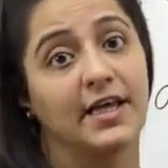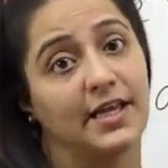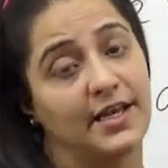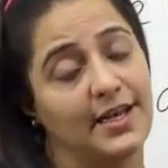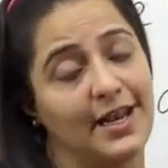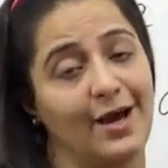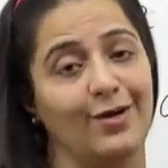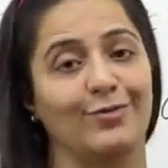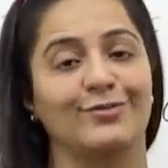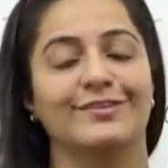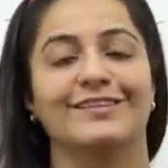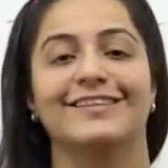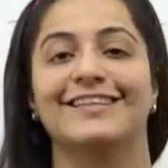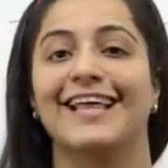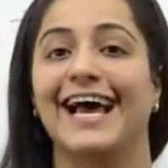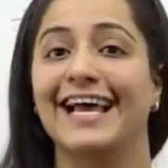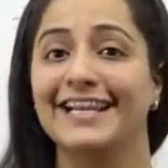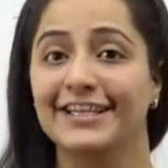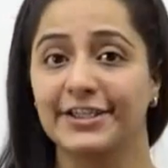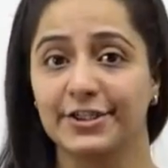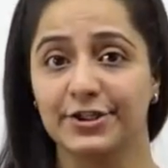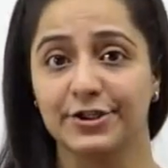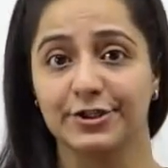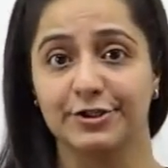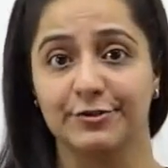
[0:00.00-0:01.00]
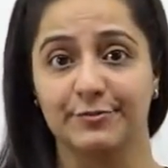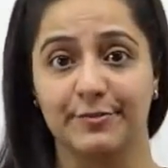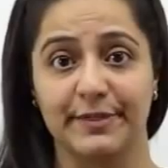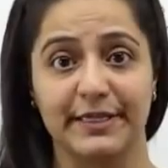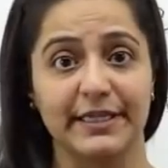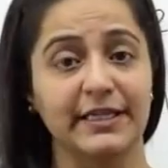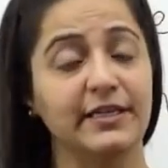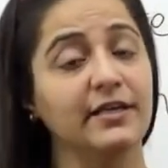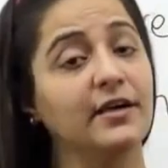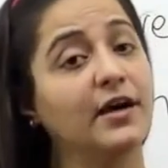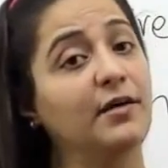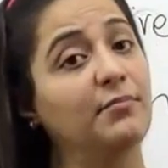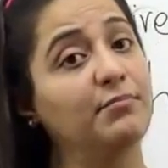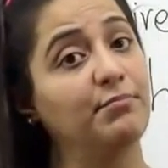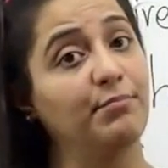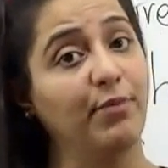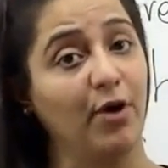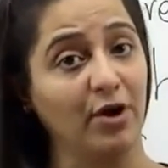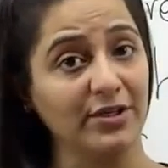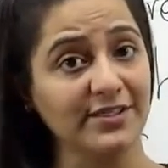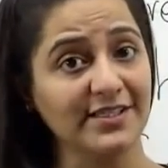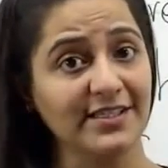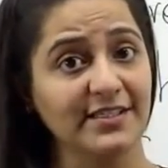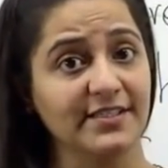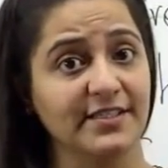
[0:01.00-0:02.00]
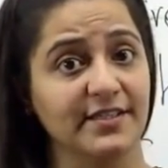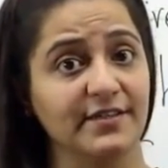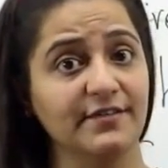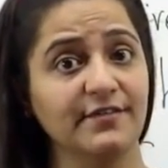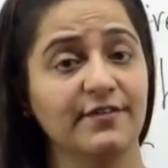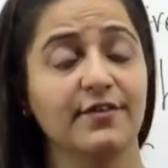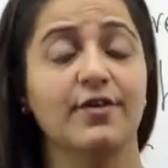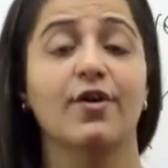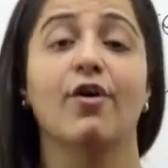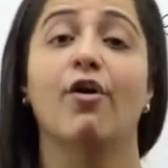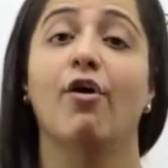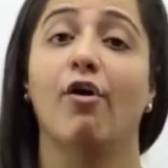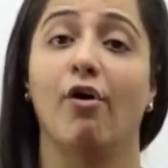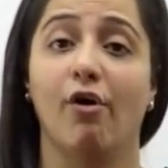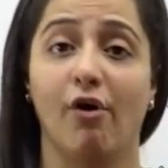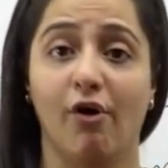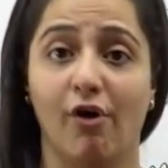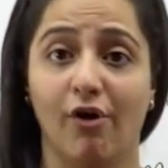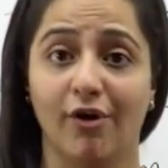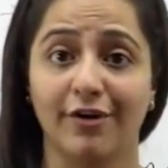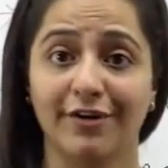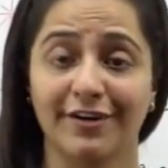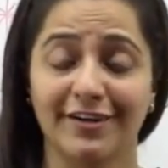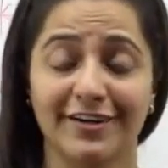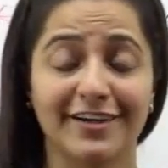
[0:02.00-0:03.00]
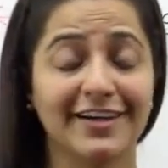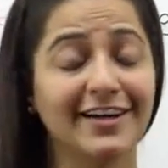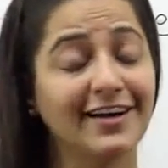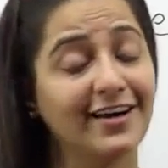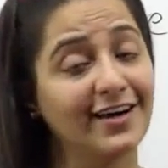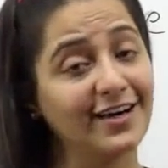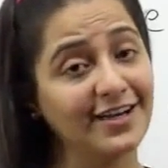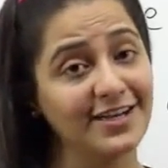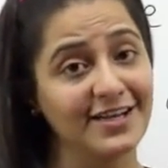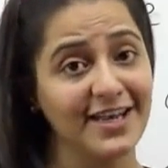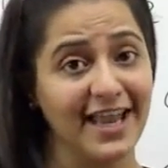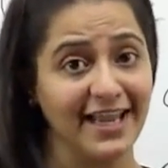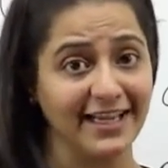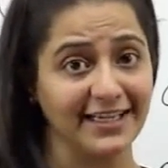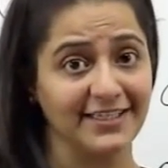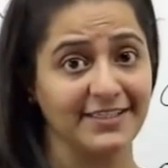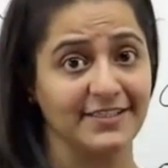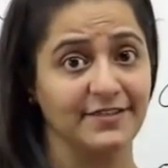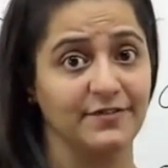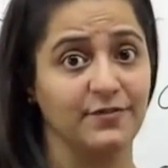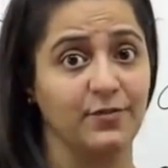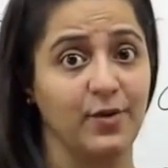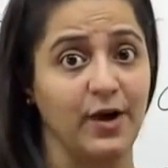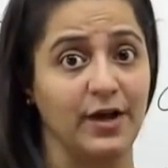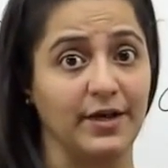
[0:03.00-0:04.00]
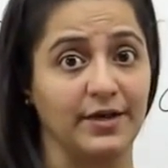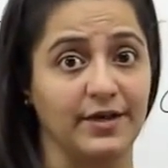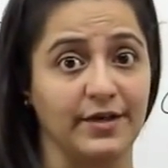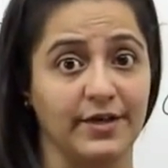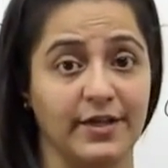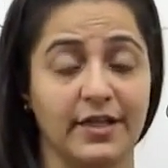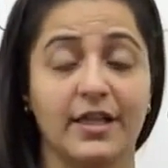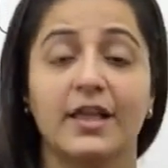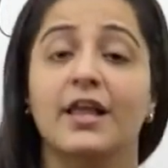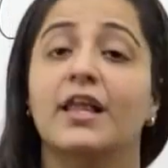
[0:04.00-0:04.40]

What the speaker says: Now that could be a positive or a negative one.